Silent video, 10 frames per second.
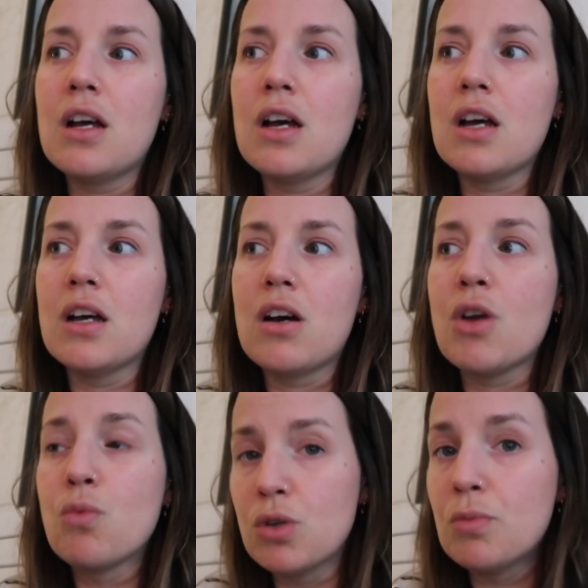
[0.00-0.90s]

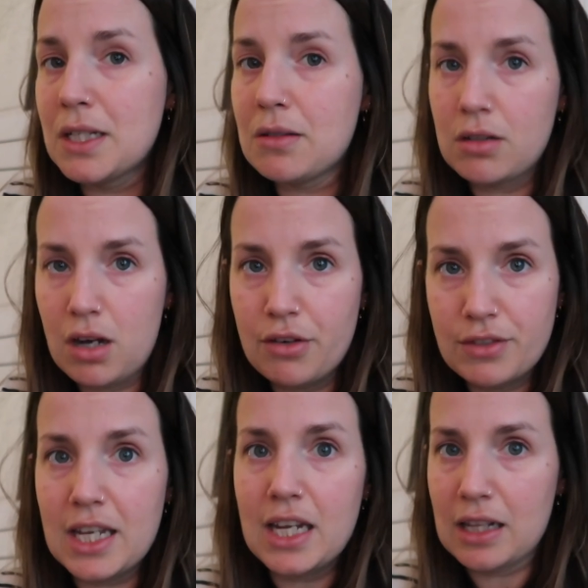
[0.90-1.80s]
I will be kind
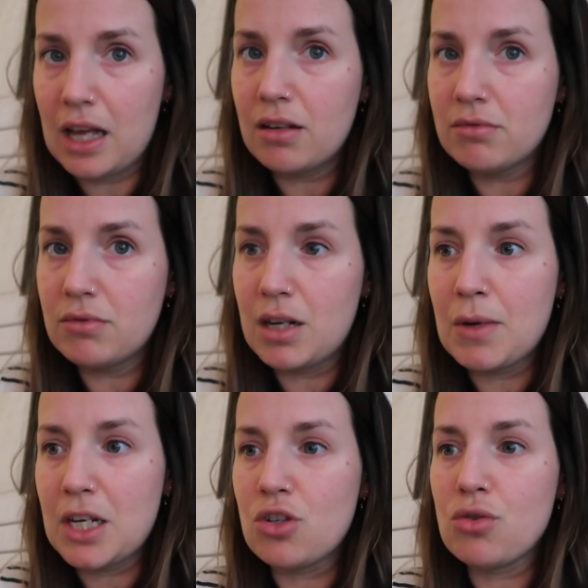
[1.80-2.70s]
of saying that and
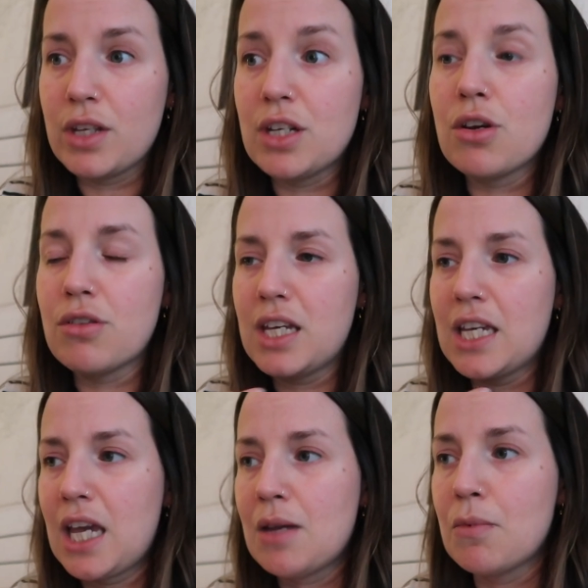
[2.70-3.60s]
making sure they know that
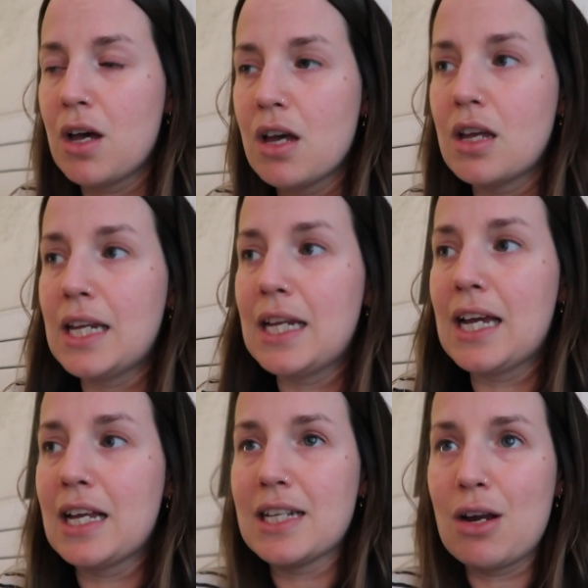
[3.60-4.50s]
he came
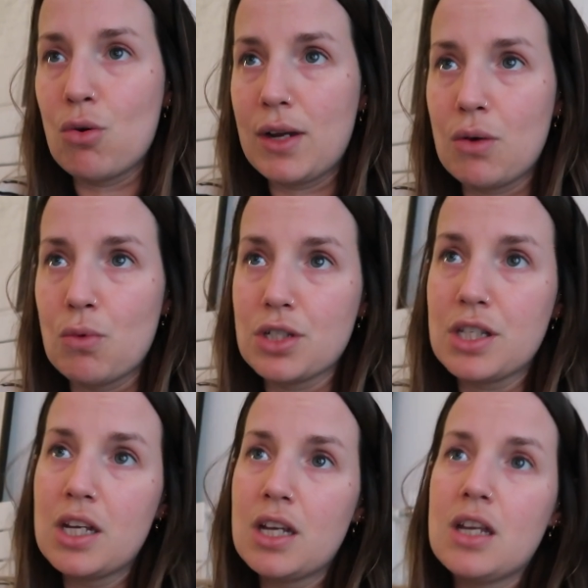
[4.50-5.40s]
early and how quick it
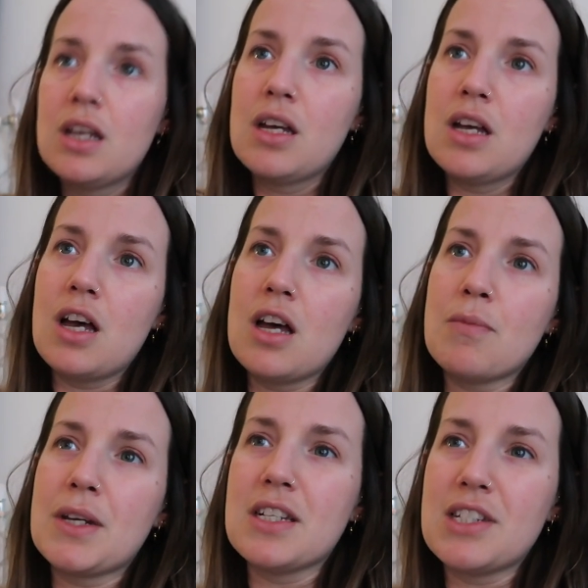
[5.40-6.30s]
was.
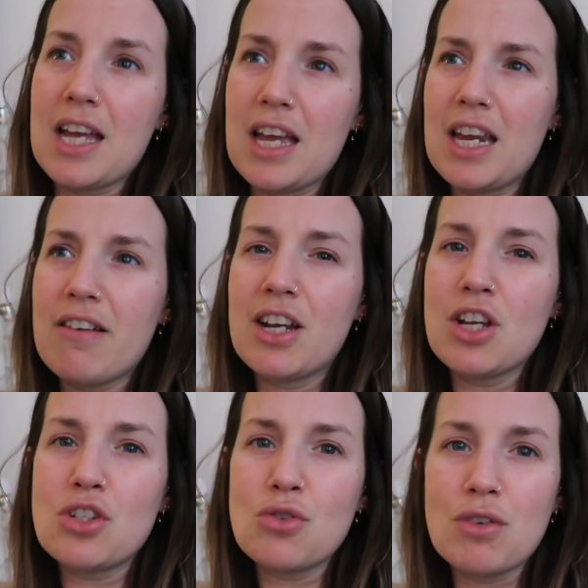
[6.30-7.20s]
Because yeah, hearing
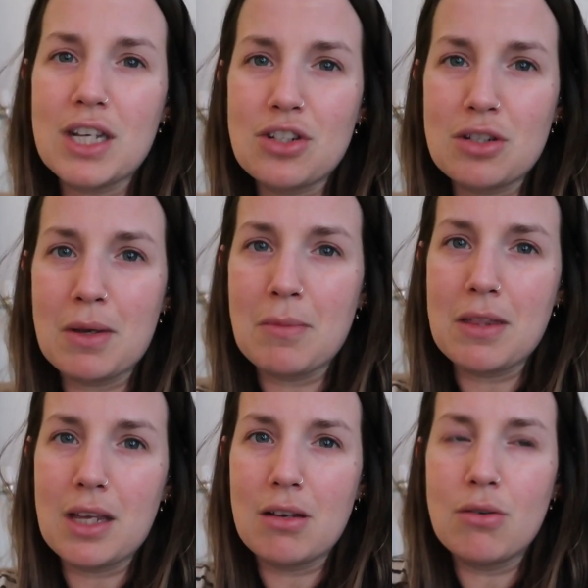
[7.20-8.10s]
her story has just made
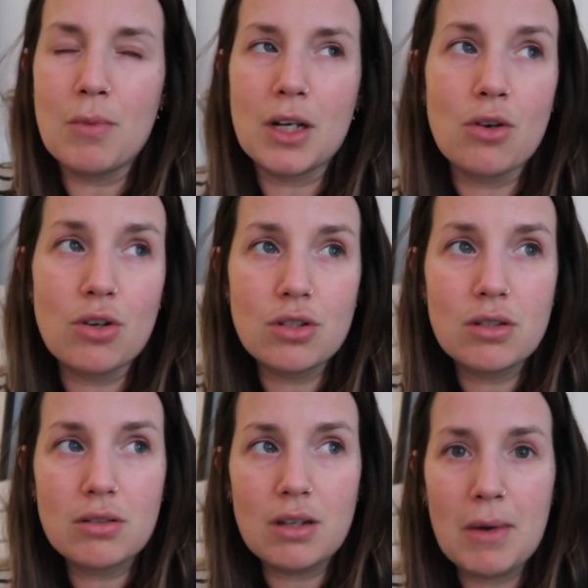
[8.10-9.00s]
me think, oh my God,
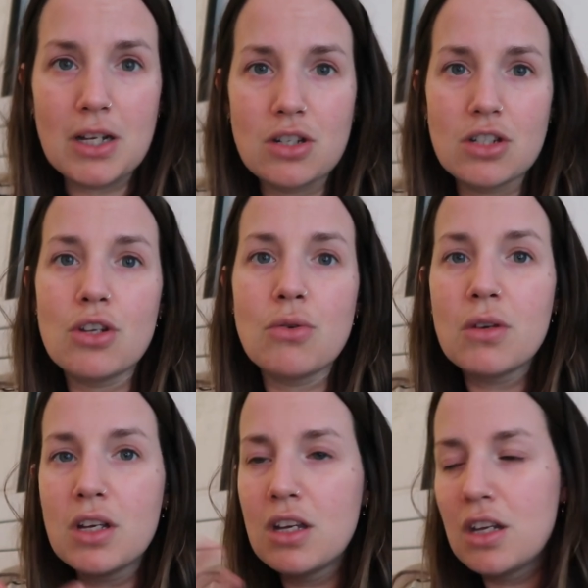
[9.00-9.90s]
imagine.
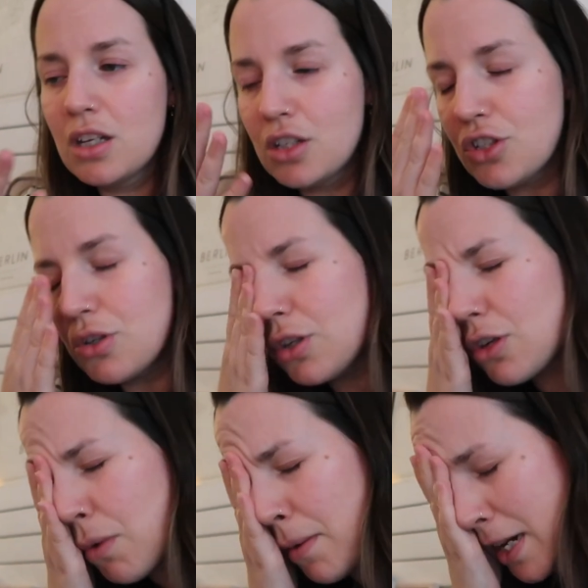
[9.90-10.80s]
So,
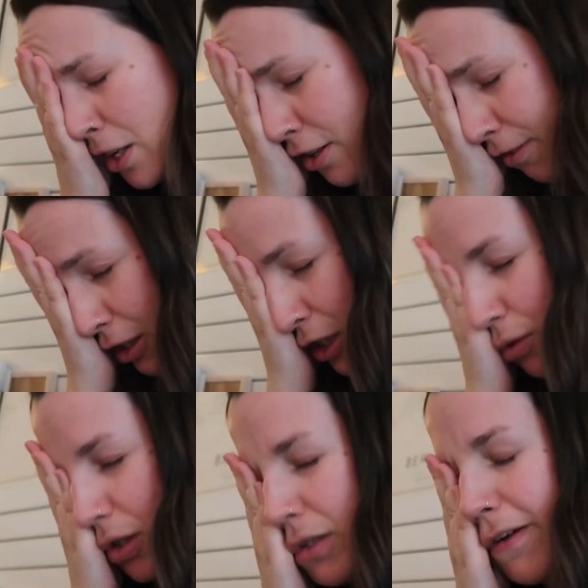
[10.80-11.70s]
you know what I mean? You just feel like
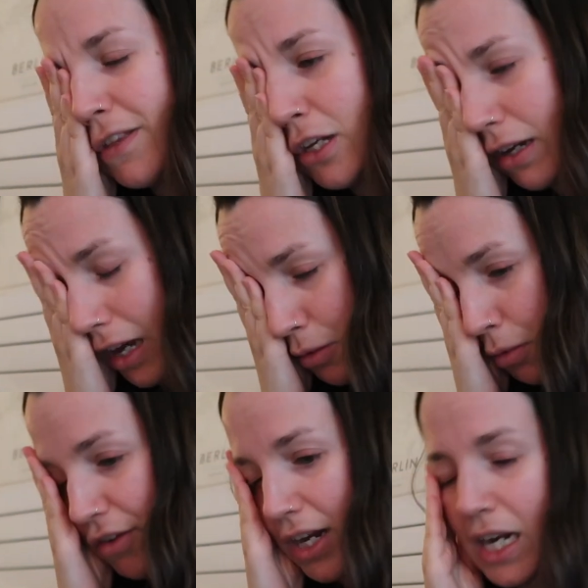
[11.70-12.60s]
you want to do everything you can to
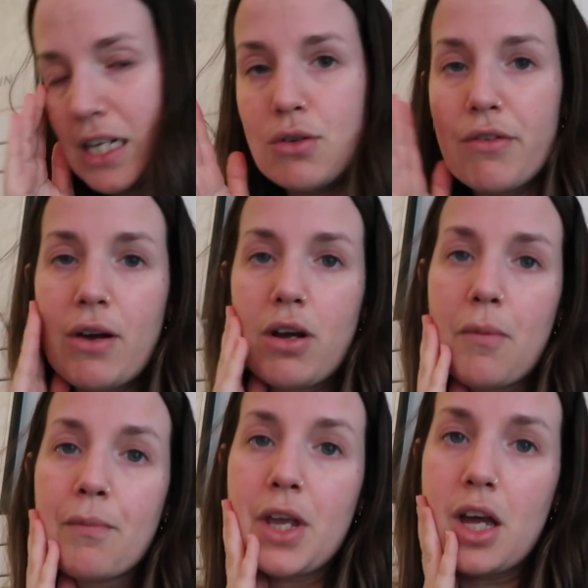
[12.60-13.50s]
prevent any sort of
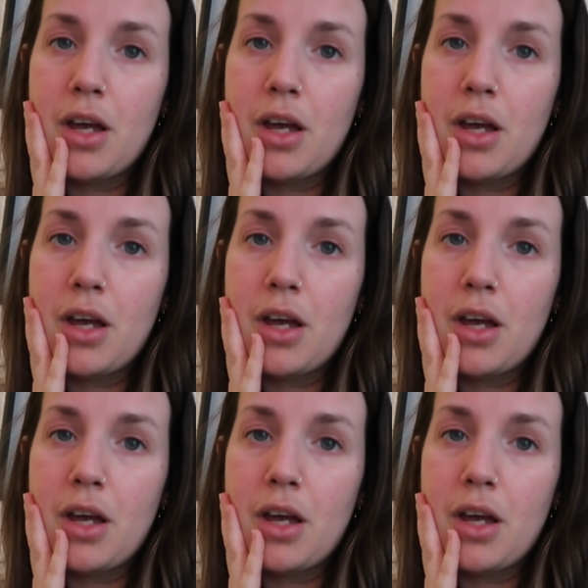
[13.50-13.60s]
outcome.